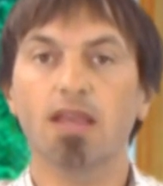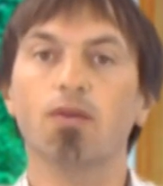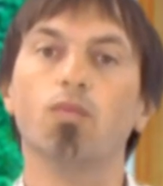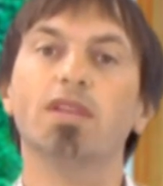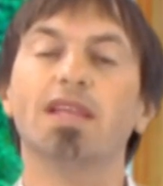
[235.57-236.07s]

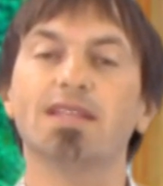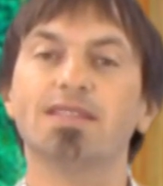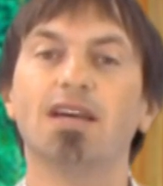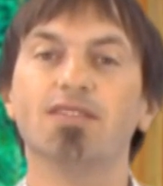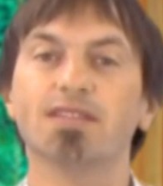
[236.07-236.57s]
And what that
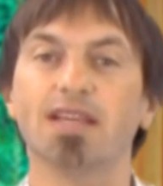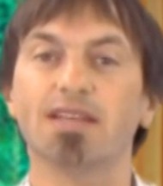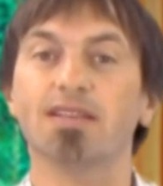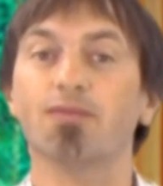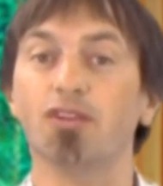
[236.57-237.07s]
sounds
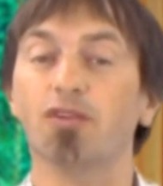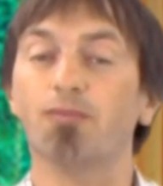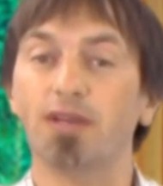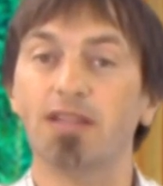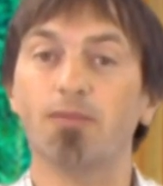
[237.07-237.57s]
like when you can
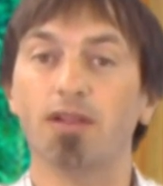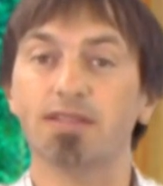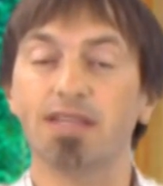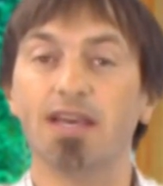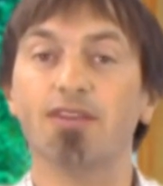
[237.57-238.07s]
play them all
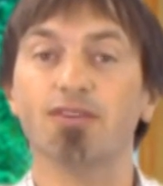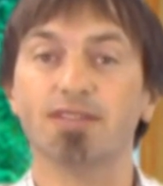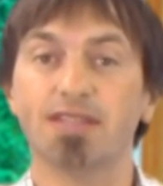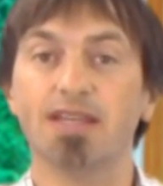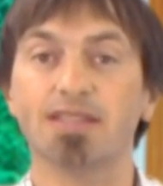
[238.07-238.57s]
together
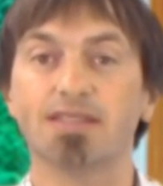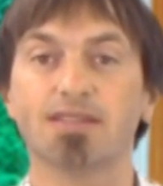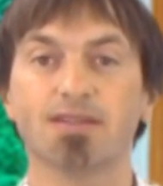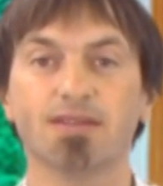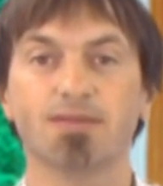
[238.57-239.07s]
is this.